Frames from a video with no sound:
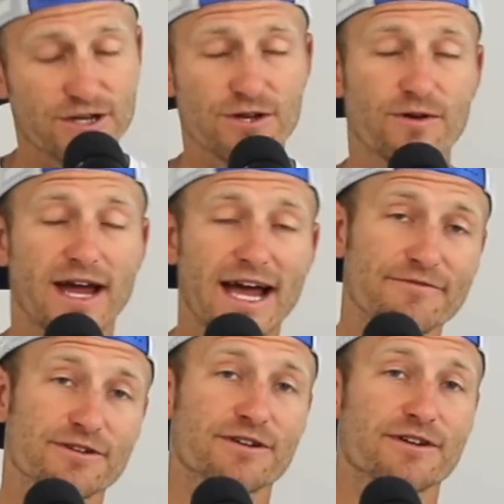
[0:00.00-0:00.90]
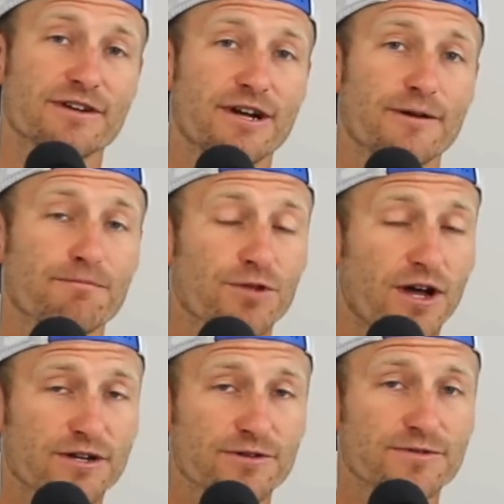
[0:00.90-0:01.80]
you have your
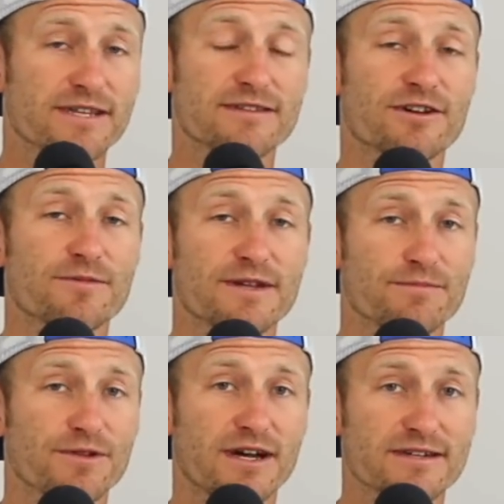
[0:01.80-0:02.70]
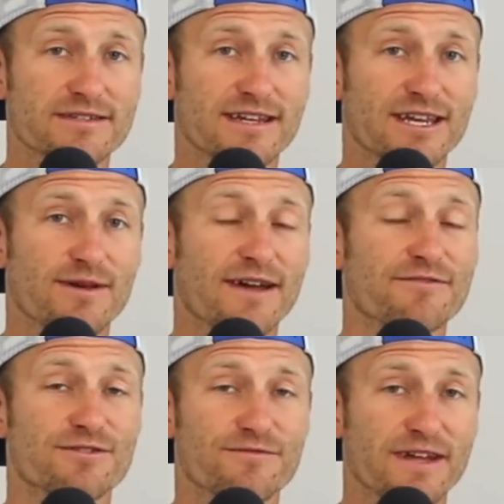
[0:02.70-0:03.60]
blocker leading the tournament in blocks and you have
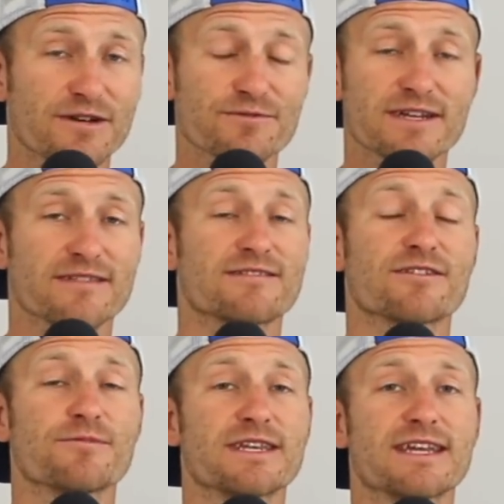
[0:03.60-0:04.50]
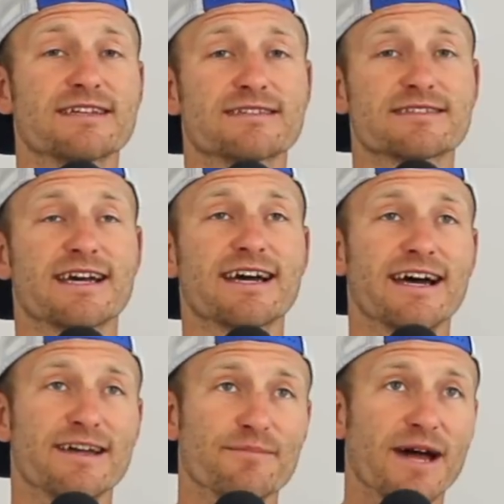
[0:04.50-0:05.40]
your defender leading the tournament in aces,
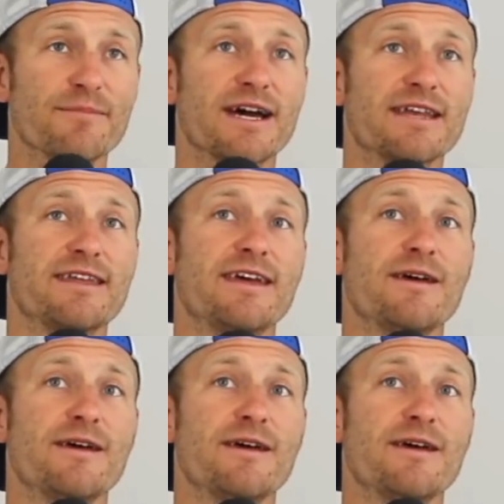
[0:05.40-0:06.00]
in my mind,